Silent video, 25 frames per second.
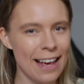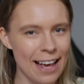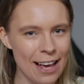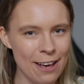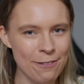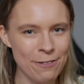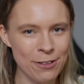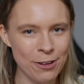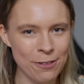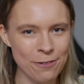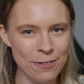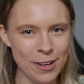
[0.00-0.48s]

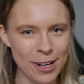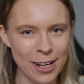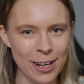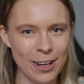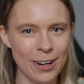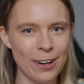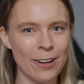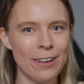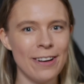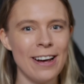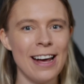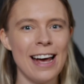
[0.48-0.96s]
if your
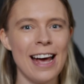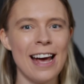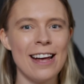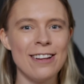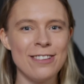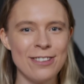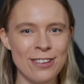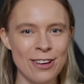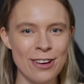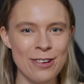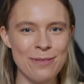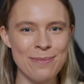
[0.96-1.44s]
video
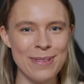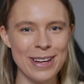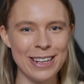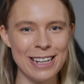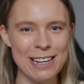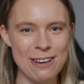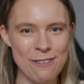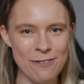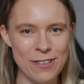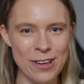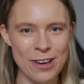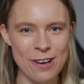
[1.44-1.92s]
had 2
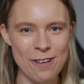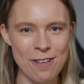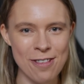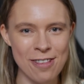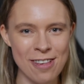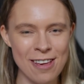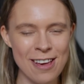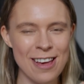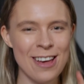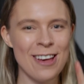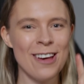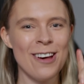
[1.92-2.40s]
million views.